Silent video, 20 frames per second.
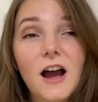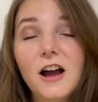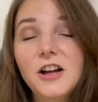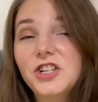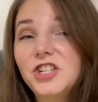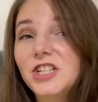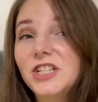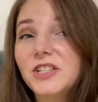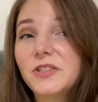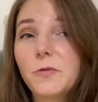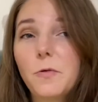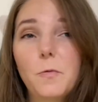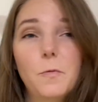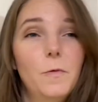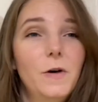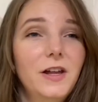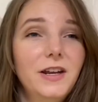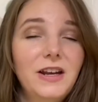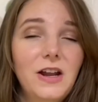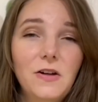She's
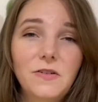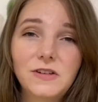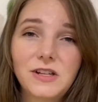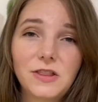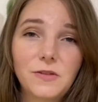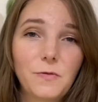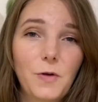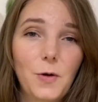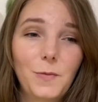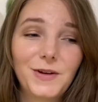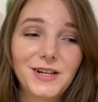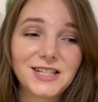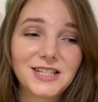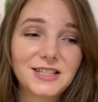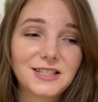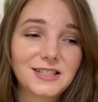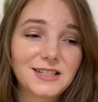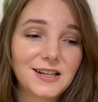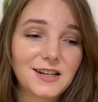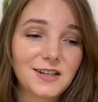well known in the
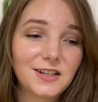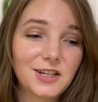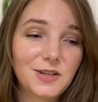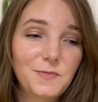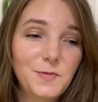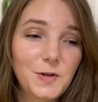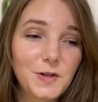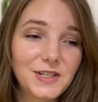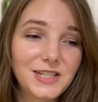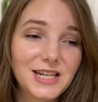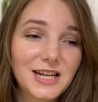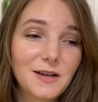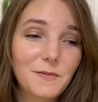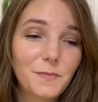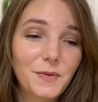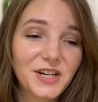romance community,